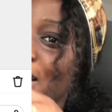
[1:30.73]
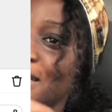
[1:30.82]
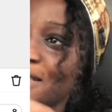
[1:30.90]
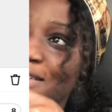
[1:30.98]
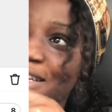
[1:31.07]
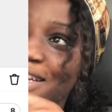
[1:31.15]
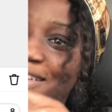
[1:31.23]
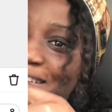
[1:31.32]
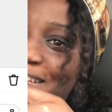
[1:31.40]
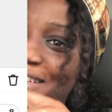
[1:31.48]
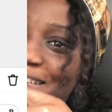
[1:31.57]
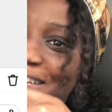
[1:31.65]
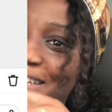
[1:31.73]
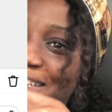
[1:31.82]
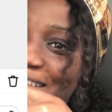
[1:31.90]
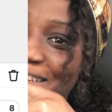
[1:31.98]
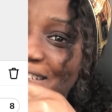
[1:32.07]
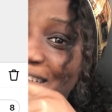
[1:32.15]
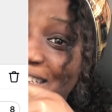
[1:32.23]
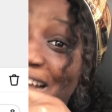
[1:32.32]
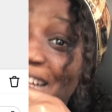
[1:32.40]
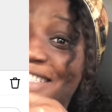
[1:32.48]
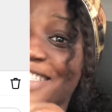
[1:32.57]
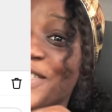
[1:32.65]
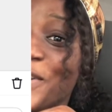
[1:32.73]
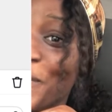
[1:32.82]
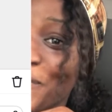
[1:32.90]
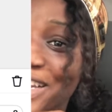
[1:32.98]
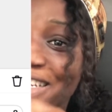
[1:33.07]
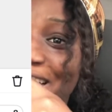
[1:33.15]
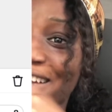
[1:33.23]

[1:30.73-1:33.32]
at that's the topic that